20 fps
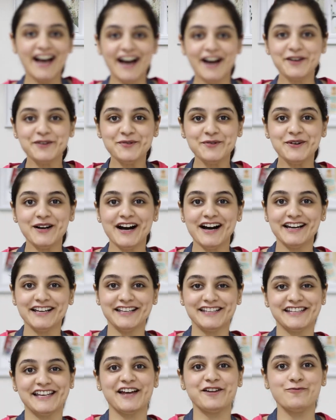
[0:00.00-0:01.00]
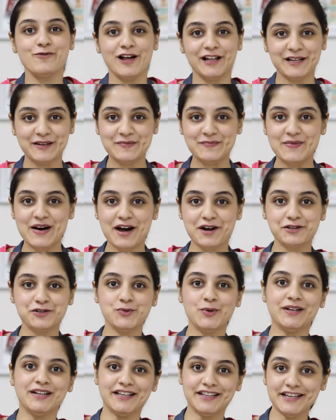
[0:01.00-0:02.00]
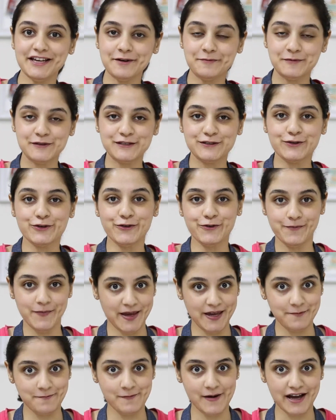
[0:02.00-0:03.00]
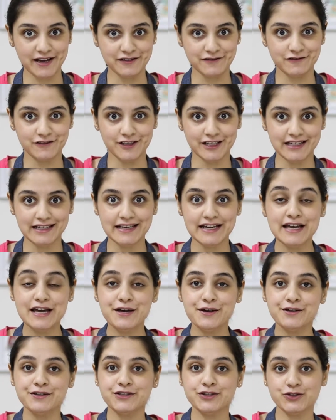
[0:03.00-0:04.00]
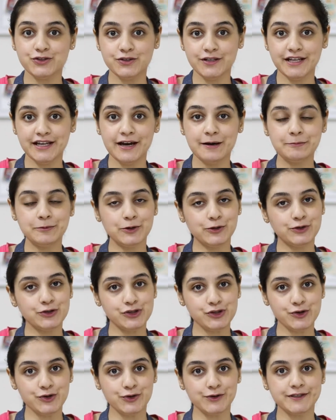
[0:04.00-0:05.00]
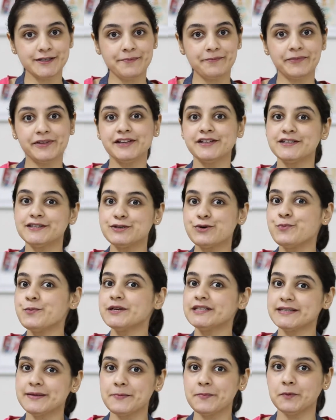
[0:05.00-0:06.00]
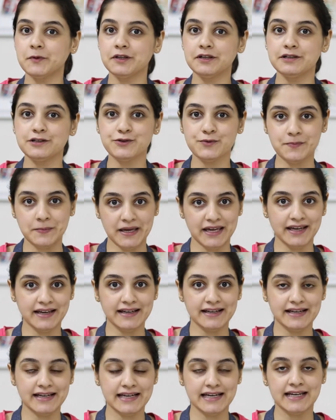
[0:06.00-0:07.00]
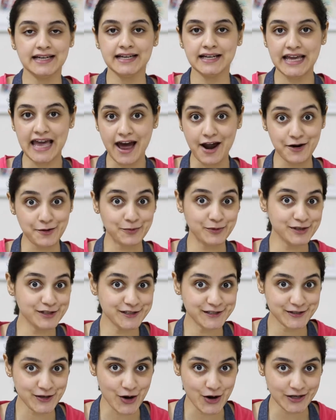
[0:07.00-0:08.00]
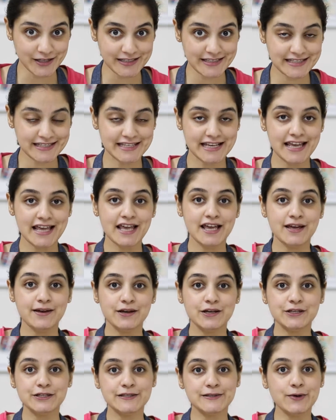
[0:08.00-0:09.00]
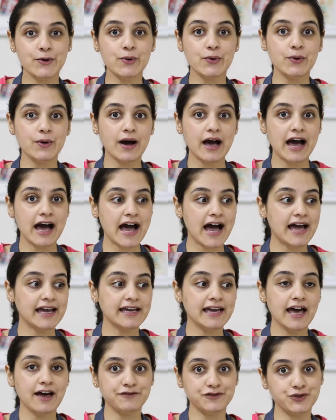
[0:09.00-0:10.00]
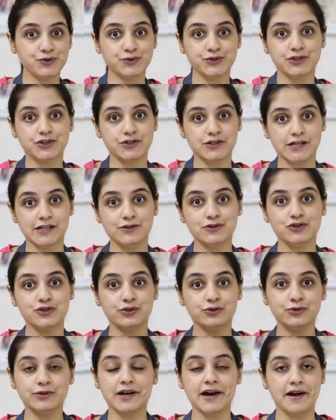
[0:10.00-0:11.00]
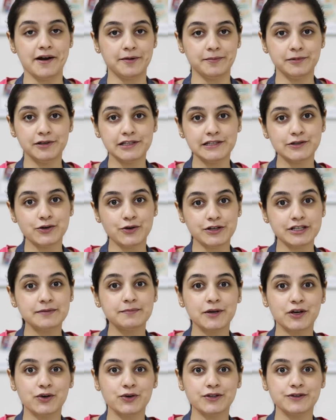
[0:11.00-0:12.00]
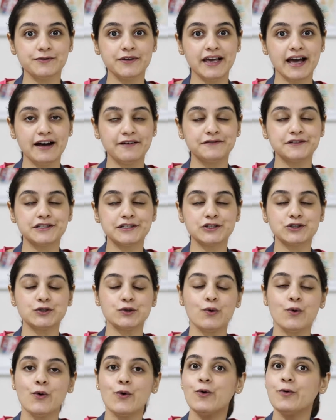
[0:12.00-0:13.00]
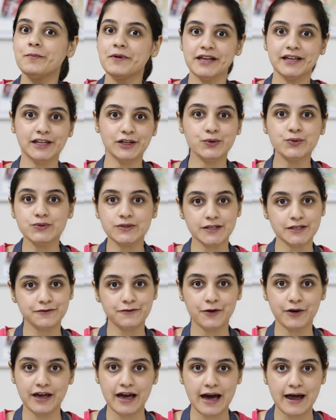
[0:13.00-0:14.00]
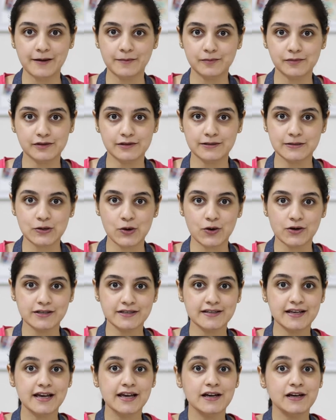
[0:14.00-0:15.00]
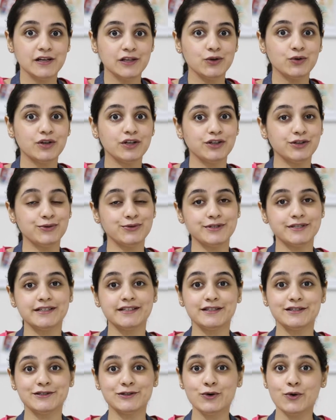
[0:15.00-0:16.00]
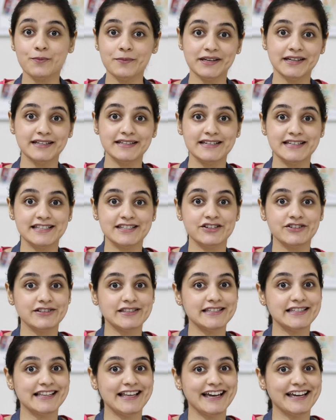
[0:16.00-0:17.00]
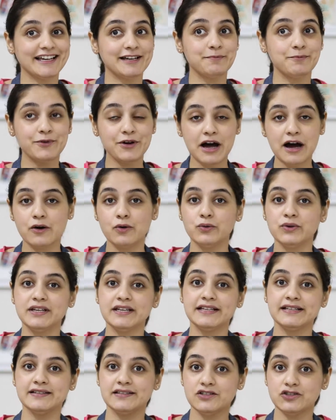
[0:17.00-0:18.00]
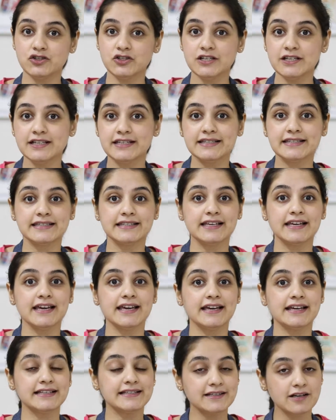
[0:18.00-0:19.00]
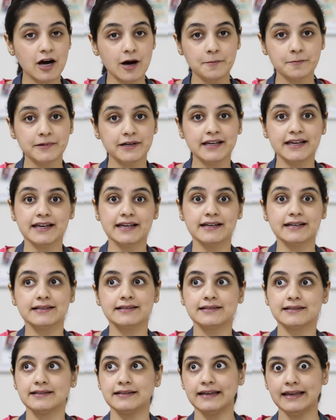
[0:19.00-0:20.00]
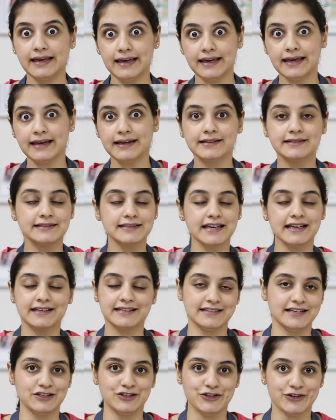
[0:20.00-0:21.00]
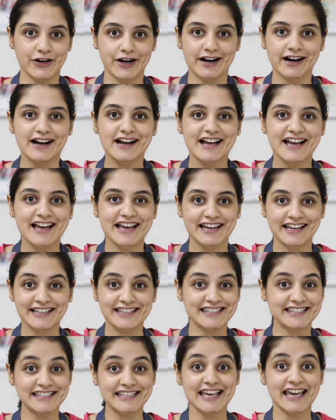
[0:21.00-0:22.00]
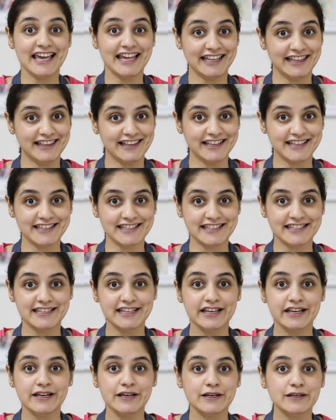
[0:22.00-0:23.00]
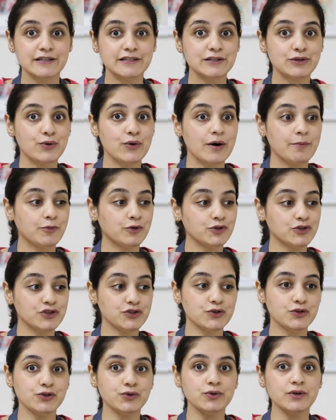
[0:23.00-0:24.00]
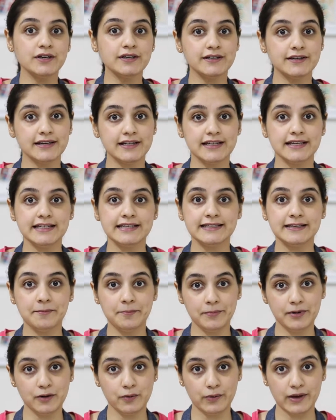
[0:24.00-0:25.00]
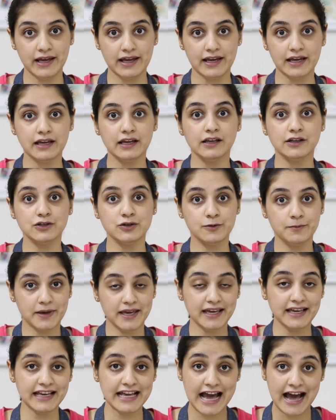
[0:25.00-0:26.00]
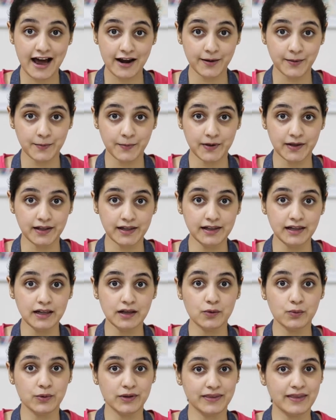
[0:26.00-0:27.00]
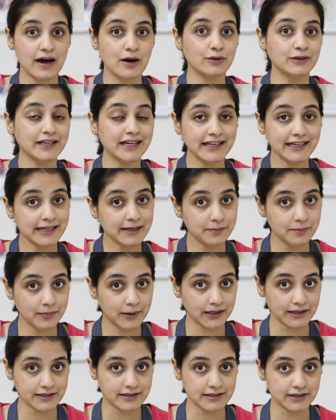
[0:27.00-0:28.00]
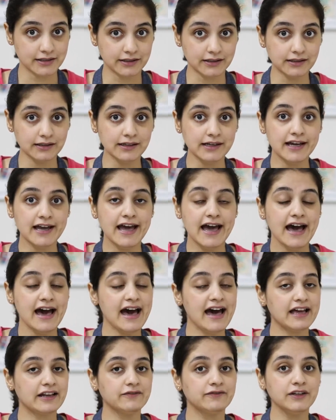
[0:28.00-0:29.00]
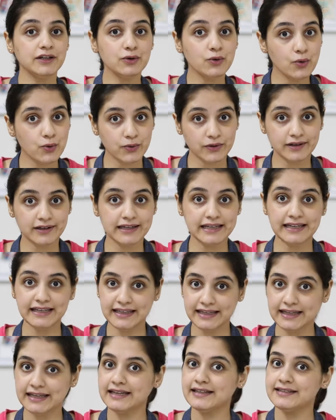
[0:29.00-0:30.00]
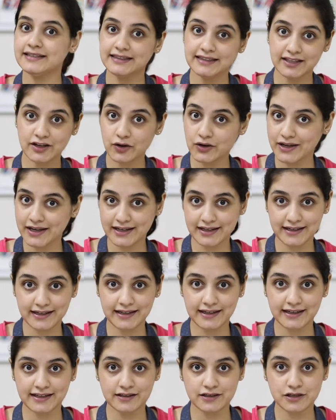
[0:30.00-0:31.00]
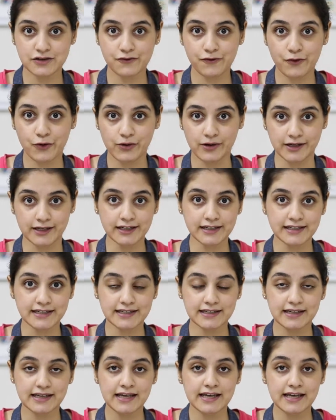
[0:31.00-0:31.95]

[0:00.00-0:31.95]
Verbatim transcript: Hi you guys and welcome back to another episode of Bake Mindfully. So today I'm going to show you something super simple to make, caramel sauce. So I have chosen today to show you caramel sauce because we have so many uses for caramel sauce. You can use it in so many desserts like brownies, cheesecakes, cupcakes, cakes, et cetera. It's endless. So I'm going to show you a really simple way to make caramel without any butter, and we only need three ingredients for it.